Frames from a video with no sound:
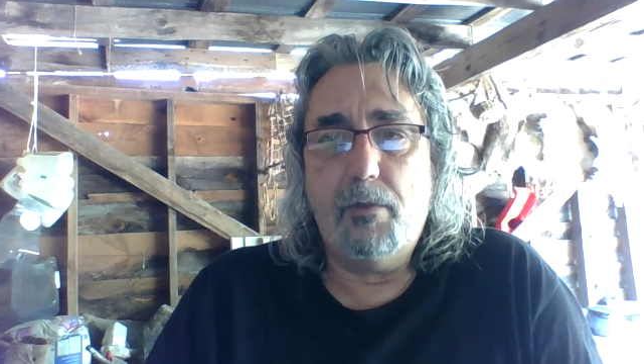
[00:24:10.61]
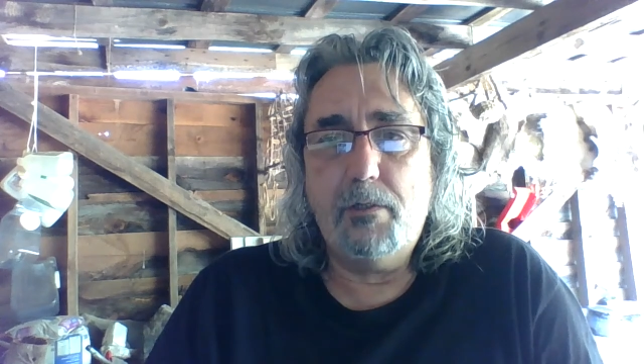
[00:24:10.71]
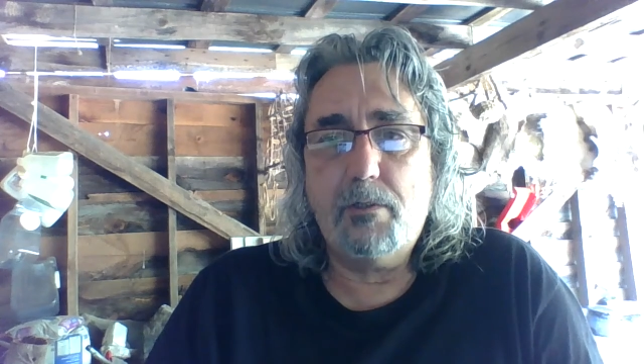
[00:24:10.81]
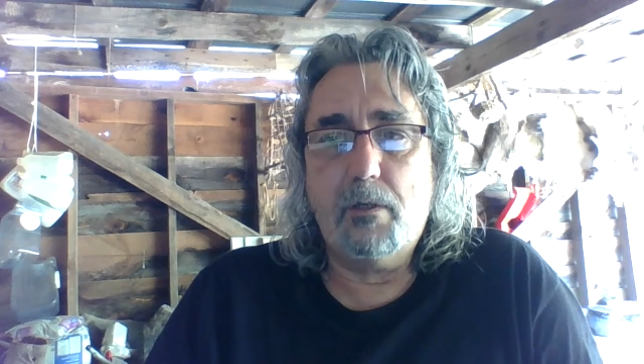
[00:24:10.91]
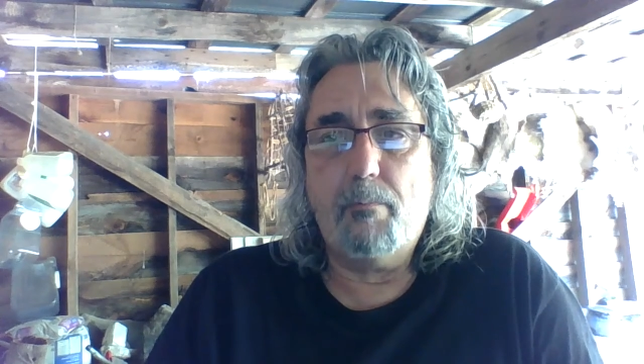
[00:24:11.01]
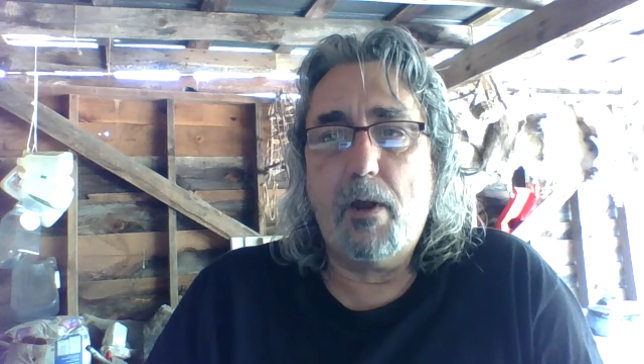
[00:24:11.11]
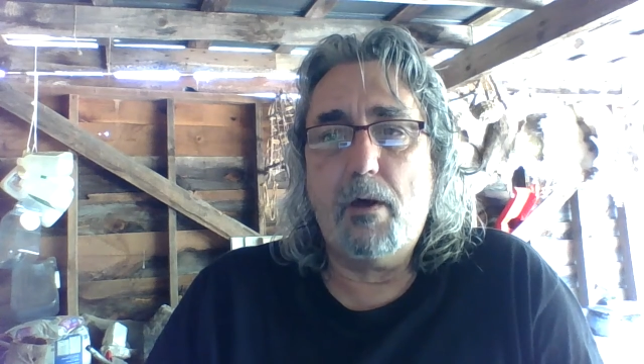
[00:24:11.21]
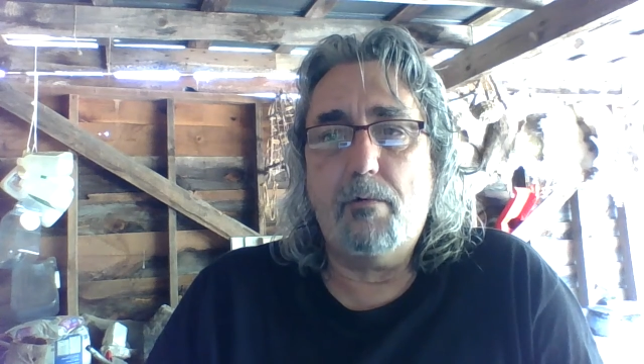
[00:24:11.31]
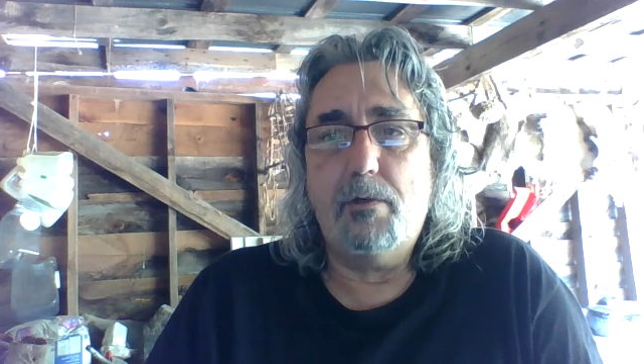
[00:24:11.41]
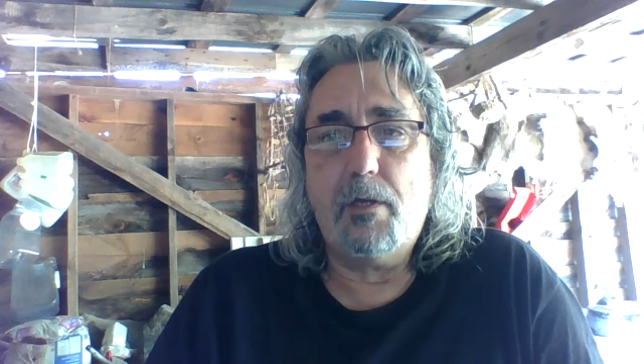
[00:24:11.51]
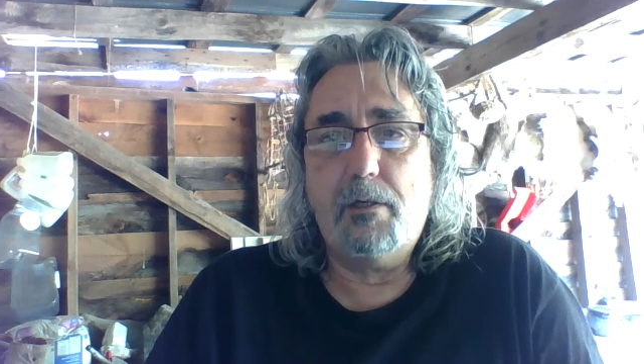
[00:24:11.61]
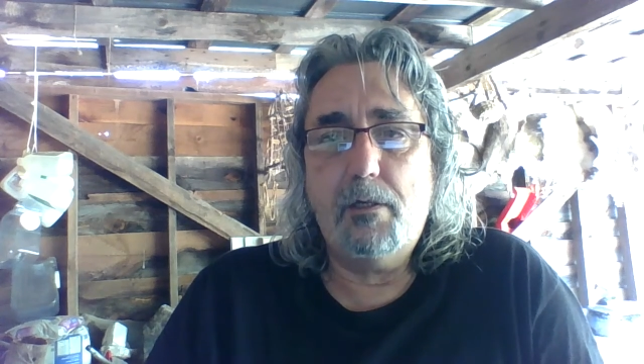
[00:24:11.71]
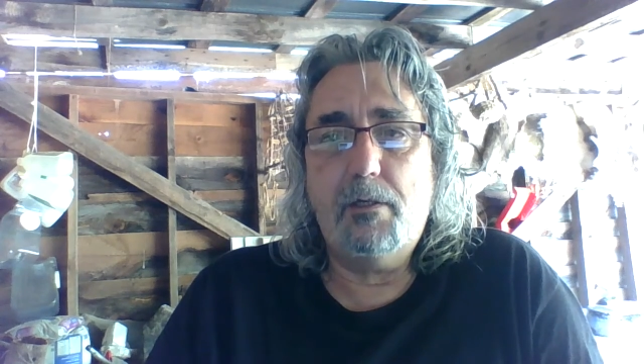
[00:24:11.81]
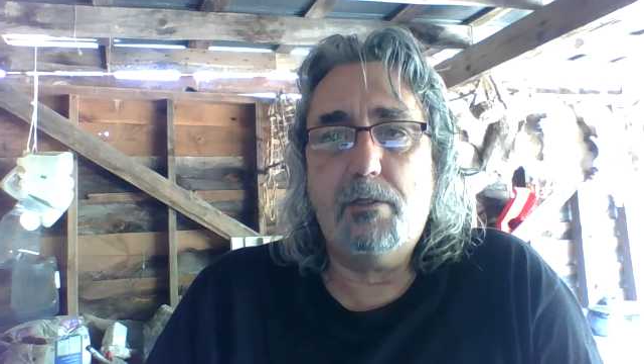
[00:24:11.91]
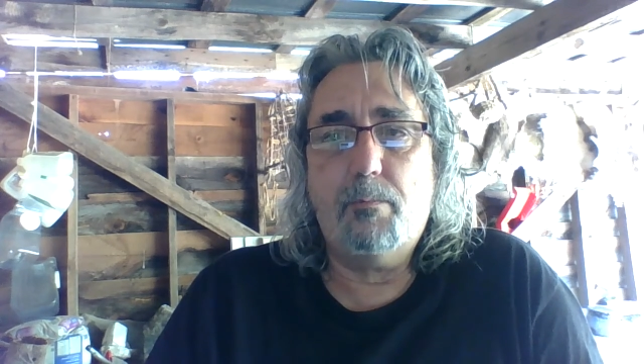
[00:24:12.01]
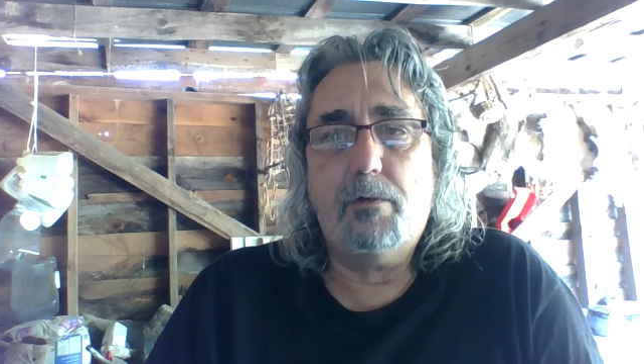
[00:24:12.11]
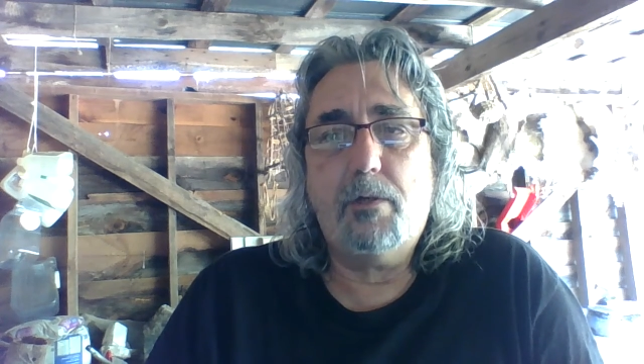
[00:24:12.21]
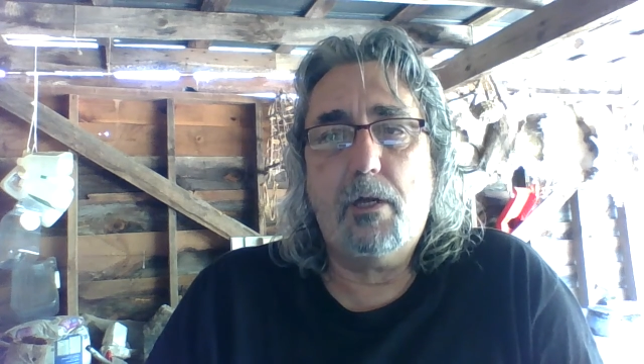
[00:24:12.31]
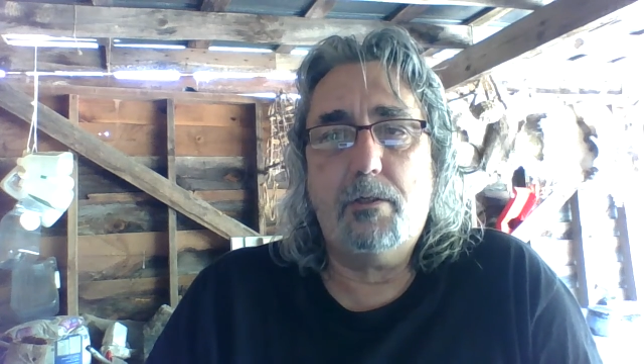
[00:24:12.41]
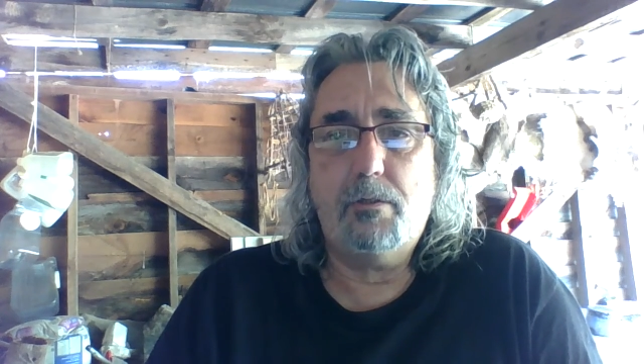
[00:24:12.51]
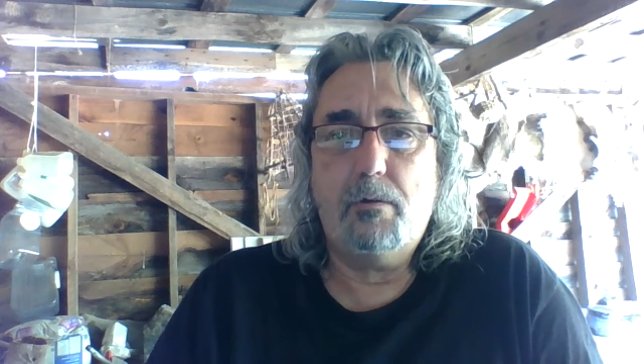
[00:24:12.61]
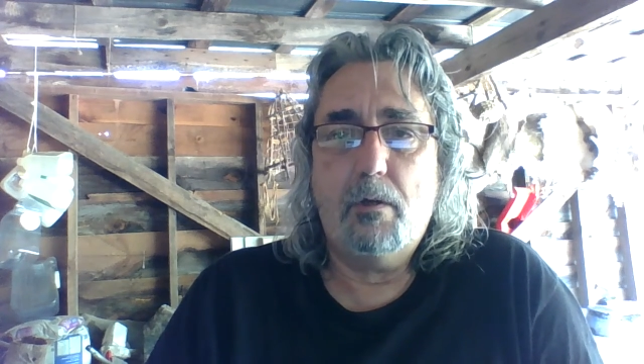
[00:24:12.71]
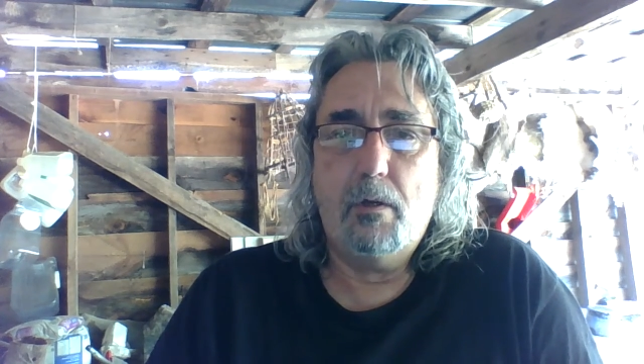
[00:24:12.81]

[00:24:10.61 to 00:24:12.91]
This is the boundaries. I did this to protect you,